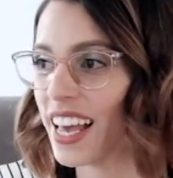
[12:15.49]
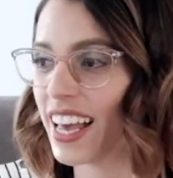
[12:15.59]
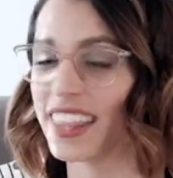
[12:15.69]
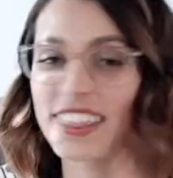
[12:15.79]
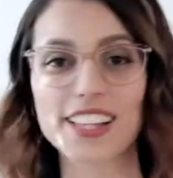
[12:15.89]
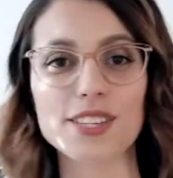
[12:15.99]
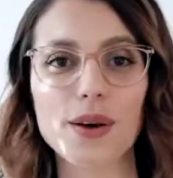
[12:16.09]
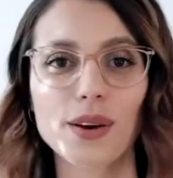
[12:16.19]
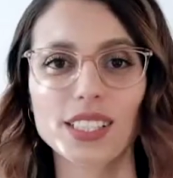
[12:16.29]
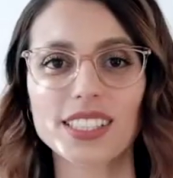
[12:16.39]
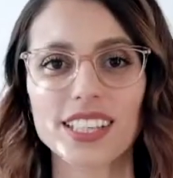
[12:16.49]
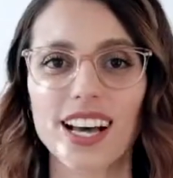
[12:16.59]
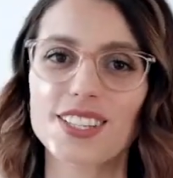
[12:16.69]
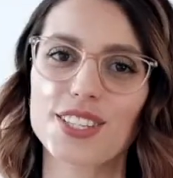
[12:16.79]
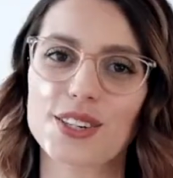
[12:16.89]
And that's about it.
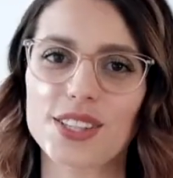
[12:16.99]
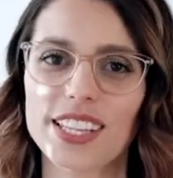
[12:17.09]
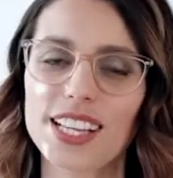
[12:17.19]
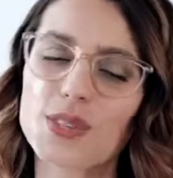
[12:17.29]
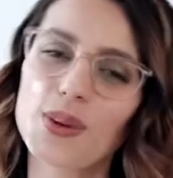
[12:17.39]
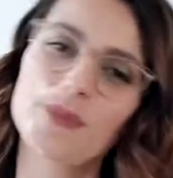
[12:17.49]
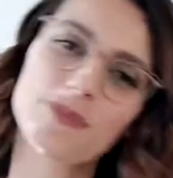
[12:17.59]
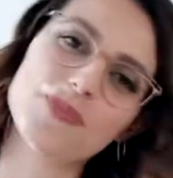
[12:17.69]
I'll see you in the next one.